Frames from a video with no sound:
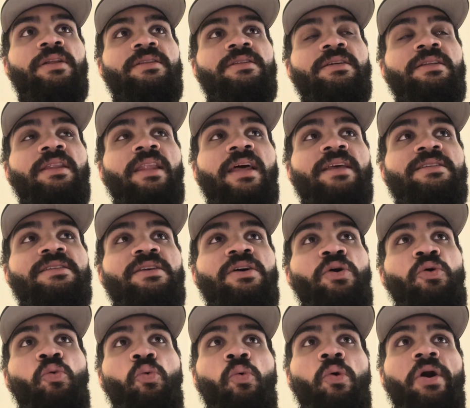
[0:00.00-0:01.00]

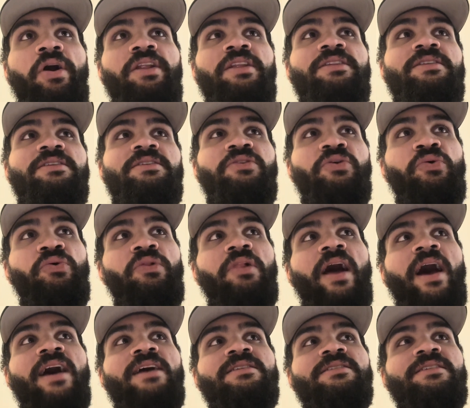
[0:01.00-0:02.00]
Telesco wanted to do
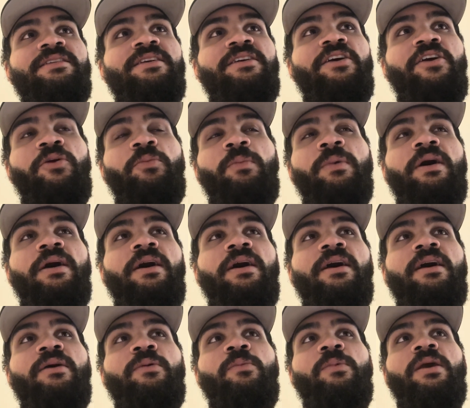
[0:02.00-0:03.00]
last year,
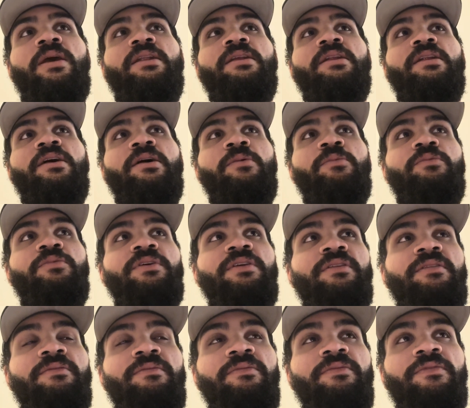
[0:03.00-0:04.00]
but we ended up
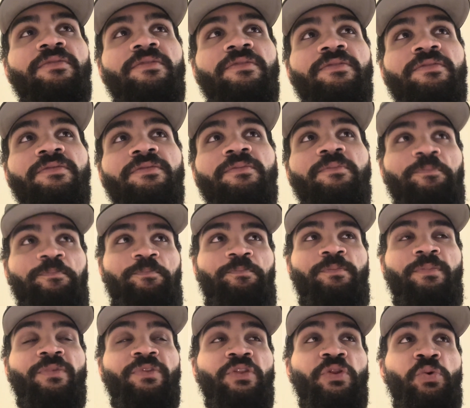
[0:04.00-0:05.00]
with
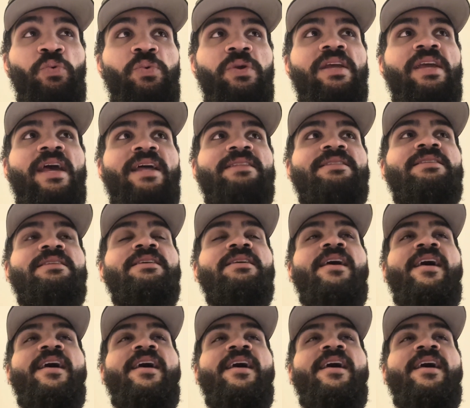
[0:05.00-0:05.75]
Luke Getsy